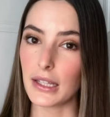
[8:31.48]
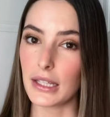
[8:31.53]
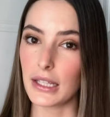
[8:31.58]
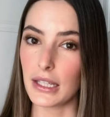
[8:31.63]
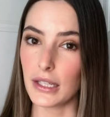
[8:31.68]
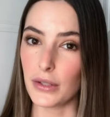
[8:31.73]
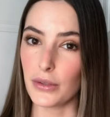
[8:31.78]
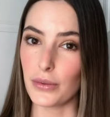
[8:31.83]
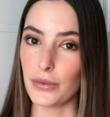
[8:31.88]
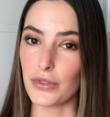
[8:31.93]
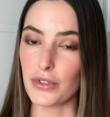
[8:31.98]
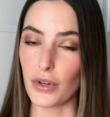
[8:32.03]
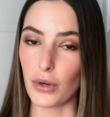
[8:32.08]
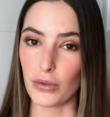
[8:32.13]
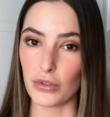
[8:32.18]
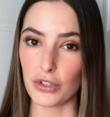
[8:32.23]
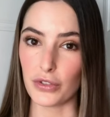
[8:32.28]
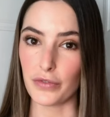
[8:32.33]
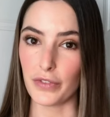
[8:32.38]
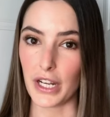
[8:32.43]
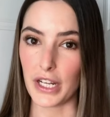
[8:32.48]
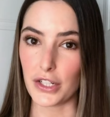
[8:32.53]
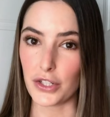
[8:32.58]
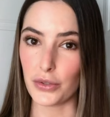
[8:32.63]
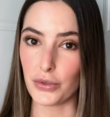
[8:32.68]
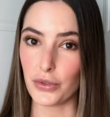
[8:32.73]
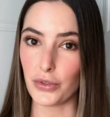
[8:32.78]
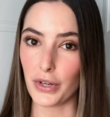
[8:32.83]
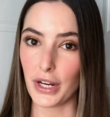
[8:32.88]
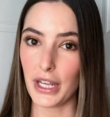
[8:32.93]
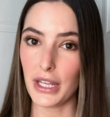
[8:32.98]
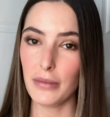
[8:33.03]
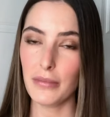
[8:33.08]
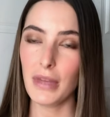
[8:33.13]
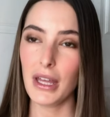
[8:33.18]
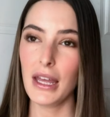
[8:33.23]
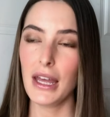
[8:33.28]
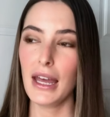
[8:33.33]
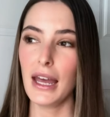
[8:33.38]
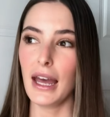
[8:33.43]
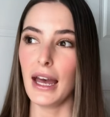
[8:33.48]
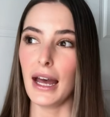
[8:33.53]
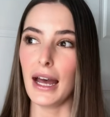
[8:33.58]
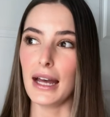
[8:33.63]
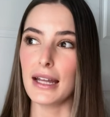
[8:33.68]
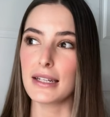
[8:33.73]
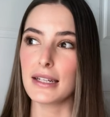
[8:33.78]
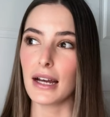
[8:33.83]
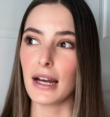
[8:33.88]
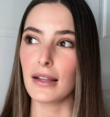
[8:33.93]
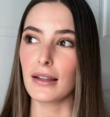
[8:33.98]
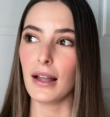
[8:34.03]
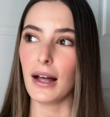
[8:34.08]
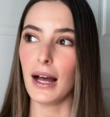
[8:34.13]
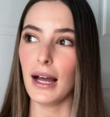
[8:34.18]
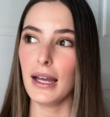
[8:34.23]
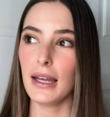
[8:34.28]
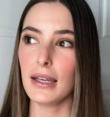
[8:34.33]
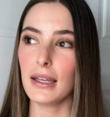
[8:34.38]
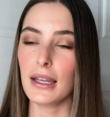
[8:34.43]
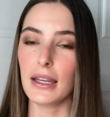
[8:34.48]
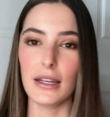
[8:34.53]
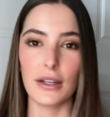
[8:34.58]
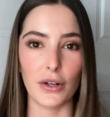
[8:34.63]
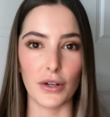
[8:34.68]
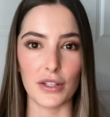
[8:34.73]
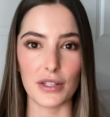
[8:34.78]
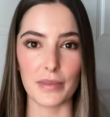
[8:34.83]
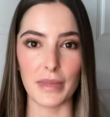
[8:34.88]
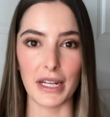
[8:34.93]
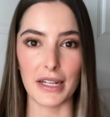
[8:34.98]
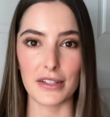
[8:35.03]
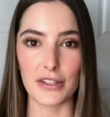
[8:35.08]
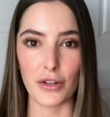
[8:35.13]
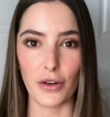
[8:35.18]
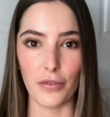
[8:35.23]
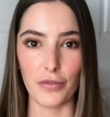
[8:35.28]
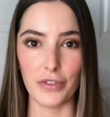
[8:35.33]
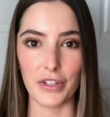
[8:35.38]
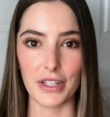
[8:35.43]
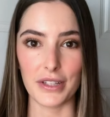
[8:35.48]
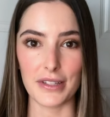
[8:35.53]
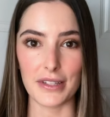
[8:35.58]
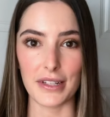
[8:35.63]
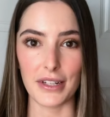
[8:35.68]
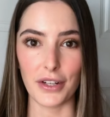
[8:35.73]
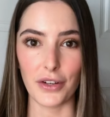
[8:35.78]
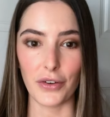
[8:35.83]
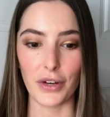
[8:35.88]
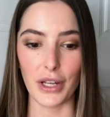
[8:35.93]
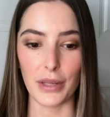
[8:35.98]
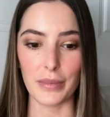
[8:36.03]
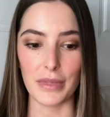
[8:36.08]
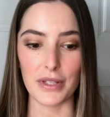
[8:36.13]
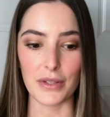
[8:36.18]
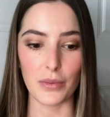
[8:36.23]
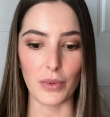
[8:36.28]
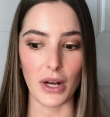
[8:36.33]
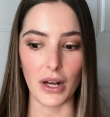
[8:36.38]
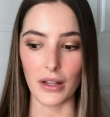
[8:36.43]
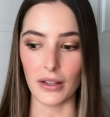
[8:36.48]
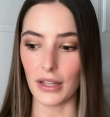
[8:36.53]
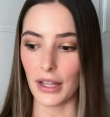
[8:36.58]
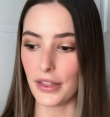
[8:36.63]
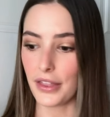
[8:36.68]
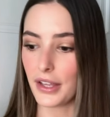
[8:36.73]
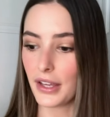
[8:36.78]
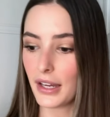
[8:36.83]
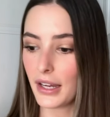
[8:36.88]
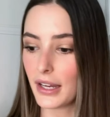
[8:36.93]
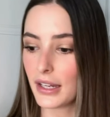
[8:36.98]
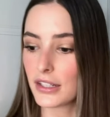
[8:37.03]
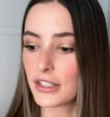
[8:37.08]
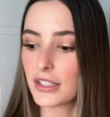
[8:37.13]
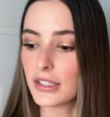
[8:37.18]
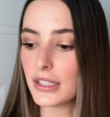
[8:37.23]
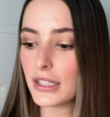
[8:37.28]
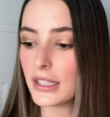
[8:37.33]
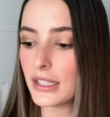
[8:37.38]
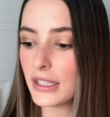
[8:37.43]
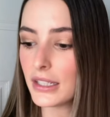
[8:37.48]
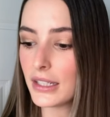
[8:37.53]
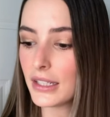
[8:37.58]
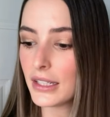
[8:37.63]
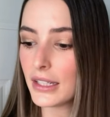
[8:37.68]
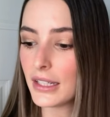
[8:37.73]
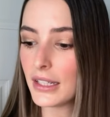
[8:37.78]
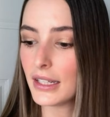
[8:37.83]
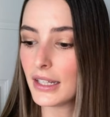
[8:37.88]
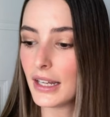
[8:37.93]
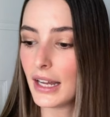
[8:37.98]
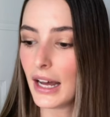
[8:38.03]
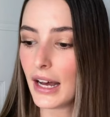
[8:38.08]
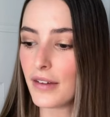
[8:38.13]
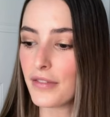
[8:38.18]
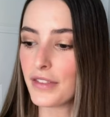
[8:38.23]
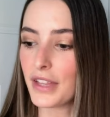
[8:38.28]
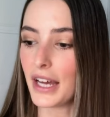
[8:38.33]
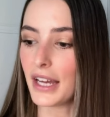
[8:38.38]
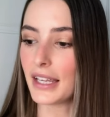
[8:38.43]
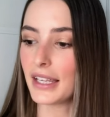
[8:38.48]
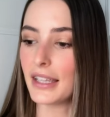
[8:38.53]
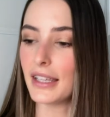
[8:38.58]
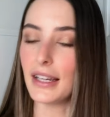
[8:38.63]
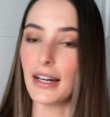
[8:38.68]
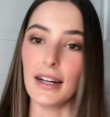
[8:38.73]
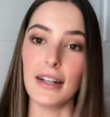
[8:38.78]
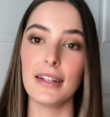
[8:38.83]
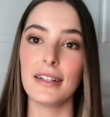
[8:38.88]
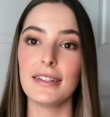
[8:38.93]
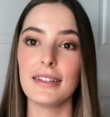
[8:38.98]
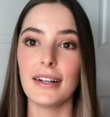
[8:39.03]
the Kiehl's Ultra Facial Cream, and I like It Cosmetics Confidence Inner Cream as well. I think I actually have that here.